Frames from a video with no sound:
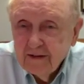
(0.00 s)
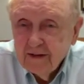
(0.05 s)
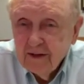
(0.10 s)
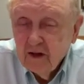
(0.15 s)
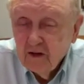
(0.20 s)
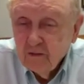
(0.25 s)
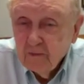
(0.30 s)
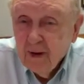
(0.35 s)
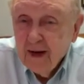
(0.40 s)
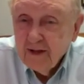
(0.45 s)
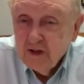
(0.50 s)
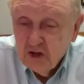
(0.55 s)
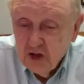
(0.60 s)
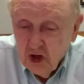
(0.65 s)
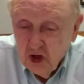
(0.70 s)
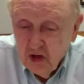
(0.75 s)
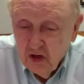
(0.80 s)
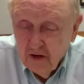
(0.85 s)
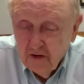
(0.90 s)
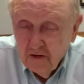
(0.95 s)
Is my
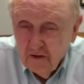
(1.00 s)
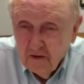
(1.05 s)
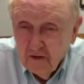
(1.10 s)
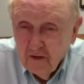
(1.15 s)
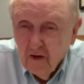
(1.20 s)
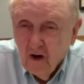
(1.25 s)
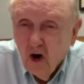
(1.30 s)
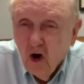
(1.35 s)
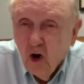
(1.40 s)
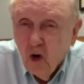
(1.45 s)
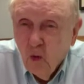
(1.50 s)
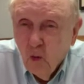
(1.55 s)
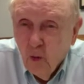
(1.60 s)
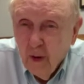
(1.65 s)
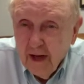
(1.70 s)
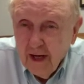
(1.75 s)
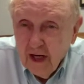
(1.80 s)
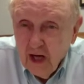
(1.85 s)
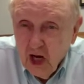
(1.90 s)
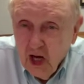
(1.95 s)
church, are
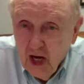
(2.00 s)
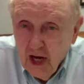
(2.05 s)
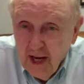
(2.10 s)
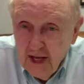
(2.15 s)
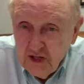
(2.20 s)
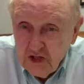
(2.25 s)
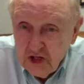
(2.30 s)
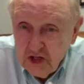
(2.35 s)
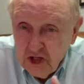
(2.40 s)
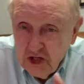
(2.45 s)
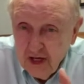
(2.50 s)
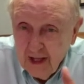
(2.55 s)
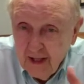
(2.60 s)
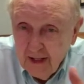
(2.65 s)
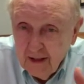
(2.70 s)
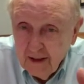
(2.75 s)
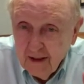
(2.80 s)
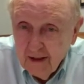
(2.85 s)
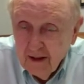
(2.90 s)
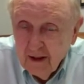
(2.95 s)
we
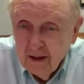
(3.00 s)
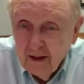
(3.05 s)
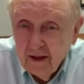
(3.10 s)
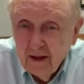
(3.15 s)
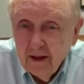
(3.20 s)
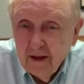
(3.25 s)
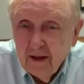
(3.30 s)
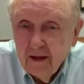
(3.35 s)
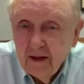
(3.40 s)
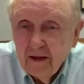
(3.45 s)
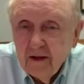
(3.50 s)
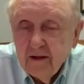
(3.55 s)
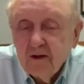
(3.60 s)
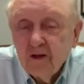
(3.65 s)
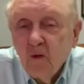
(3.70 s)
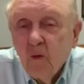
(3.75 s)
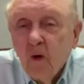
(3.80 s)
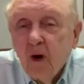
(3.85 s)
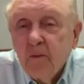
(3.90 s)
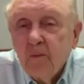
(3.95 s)
listening
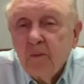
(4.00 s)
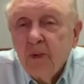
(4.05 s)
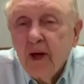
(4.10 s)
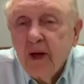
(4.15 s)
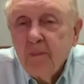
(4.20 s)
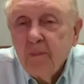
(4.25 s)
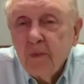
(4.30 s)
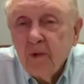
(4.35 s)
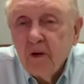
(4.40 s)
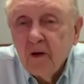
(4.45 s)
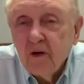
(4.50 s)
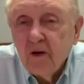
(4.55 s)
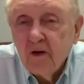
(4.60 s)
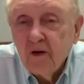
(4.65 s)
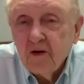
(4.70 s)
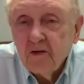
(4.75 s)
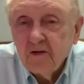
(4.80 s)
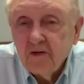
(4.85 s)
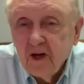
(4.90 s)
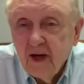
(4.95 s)
to what people
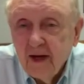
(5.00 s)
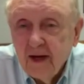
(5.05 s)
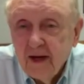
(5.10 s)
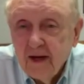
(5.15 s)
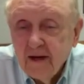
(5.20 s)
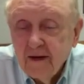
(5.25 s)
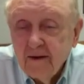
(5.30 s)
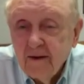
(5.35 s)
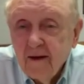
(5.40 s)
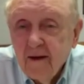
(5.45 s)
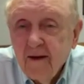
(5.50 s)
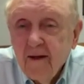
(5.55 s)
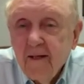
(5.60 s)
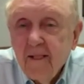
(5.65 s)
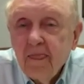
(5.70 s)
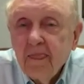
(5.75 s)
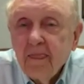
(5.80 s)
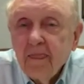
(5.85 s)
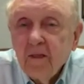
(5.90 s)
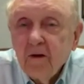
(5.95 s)
are saying?
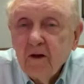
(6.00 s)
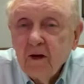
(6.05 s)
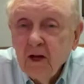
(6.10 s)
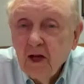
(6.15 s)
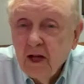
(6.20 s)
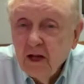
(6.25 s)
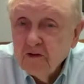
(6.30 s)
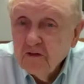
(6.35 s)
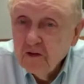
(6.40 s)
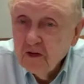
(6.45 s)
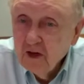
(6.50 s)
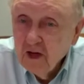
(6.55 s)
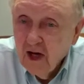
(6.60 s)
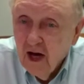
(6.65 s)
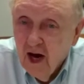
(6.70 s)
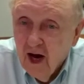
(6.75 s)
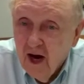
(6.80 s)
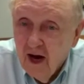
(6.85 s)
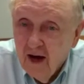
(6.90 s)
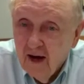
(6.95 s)
Listen to
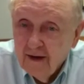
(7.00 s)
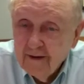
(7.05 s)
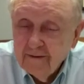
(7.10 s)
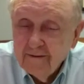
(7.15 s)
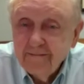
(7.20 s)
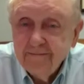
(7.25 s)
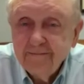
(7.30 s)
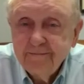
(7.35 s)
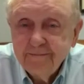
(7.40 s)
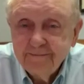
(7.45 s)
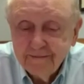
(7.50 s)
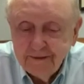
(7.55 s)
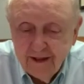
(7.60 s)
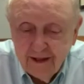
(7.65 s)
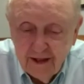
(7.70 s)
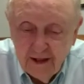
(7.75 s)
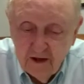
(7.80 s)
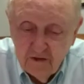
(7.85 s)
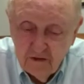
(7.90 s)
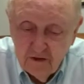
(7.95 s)
God
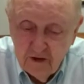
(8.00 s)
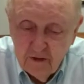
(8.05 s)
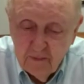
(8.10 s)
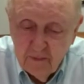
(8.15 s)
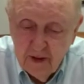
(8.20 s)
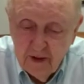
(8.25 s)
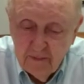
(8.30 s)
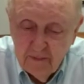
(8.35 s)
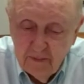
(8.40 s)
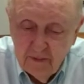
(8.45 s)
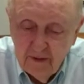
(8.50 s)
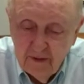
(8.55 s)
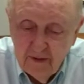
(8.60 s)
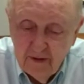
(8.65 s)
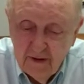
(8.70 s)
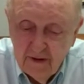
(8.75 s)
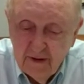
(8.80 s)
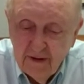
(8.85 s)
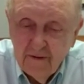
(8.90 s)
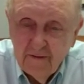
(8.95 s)
and listen to people.
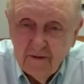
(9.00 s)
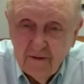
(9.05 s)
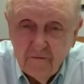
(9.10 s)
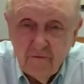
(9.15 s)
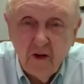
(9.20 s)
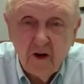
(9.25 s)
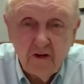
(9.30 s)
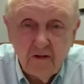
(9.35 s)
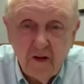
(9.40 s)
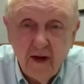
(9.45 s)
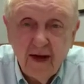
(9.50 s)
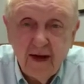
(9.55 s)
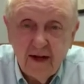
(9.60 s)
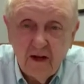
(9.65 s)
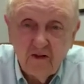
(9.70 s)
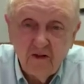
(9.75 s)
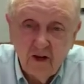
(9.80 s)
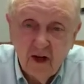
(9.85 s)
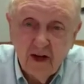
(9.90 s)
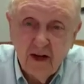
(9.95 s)
The first thing
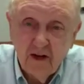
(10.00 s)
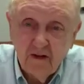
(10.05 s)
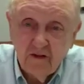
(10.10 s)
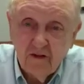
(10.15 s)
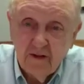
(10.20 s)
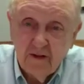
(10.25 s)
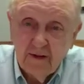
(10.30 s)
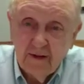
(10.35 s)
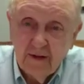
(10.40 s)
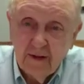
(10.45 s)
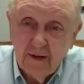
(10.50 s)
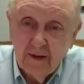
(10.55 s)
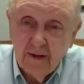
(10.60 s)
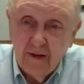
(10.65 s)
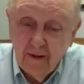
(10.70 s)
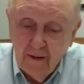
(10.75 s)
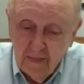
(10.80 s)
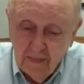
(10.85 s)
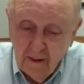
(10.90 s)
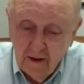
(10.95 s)
is to listen.
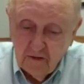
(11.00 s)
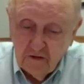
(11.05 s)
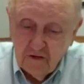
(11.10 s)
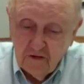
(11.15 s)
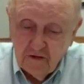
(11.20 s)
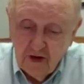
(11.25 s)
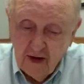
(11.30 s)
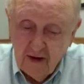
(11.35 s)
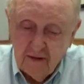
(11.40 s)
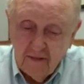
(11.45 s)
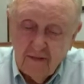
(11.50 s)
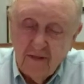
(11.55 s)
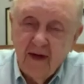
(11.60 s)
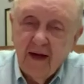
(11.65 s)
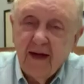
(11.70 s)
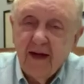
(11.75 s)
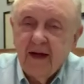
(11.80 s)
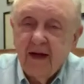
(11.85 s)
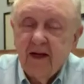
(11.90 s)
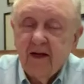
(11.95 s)
Now, the second
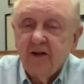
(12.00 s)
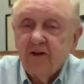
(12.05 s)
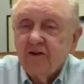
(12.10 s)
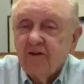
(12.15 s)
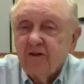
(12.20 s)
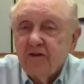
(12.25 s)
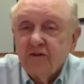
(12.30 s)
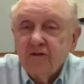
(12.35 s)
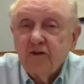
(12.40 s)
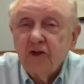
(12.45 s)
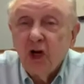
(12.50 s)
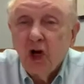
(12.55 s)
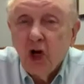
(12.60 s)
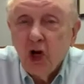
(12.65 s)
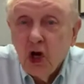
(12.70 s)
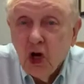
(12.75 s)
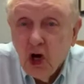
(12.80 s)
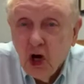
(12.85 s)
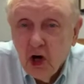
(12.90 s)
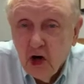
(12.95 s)
thing is to
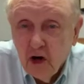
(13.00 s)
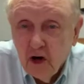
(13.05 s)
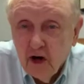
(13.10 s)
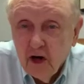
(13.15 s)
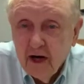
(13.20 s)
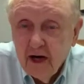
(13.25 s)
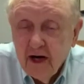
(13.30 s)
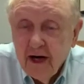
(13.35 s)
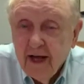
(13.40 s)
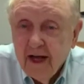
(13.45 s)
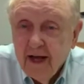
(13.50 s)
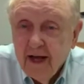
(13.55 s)
learn.